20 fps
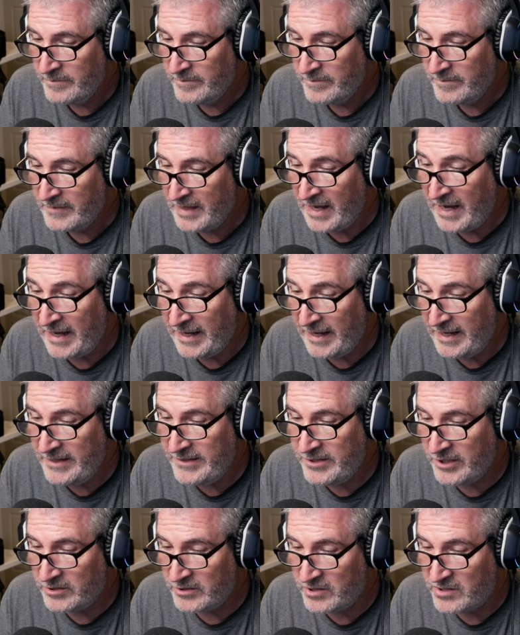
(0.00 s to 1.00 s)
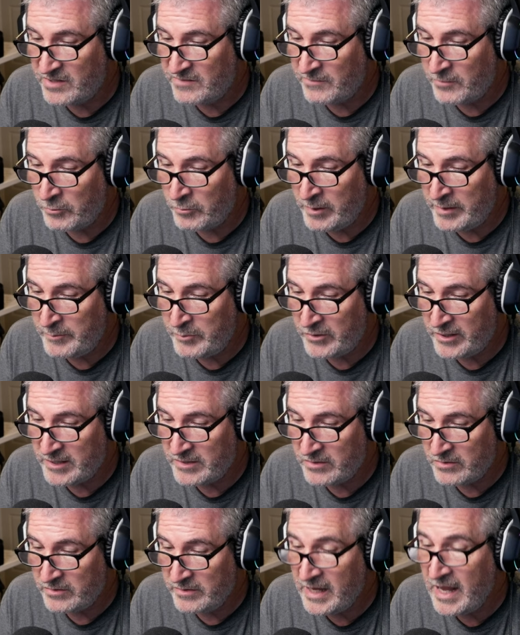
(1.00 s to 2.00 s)
Yeah, $8 for one
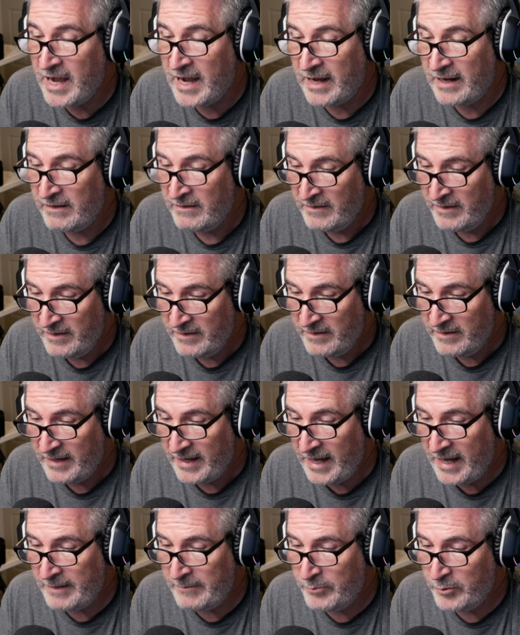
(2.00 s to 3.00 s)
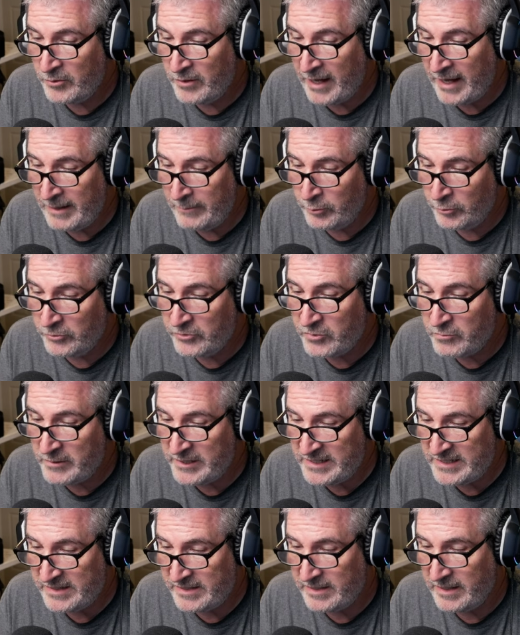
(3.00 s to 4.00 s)
pretzel. Yeah, April
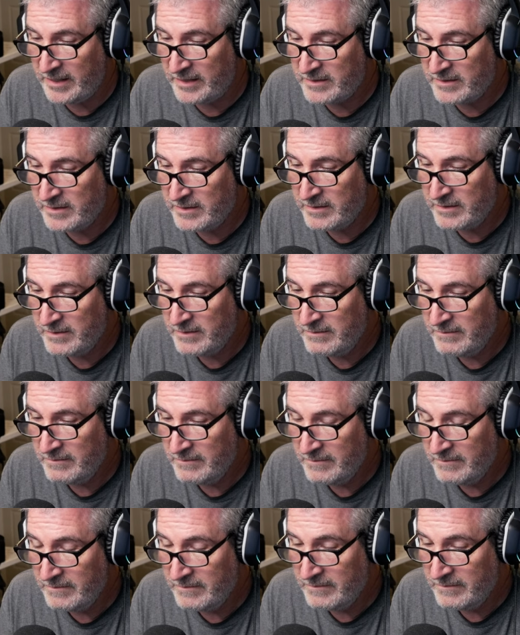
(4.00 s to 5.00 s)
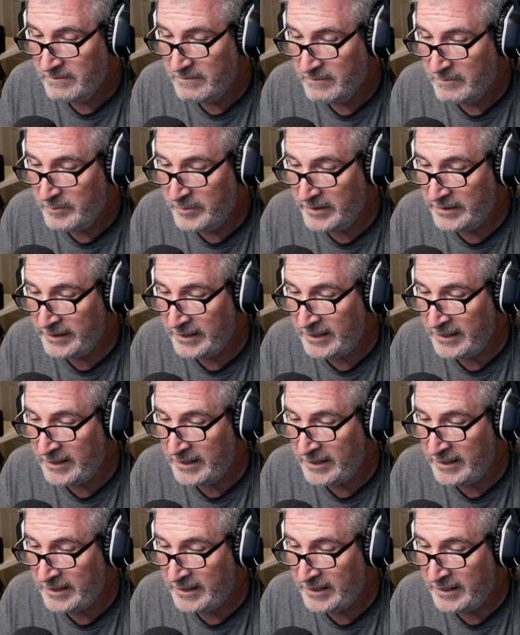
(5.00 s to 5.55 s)
26th. Funny.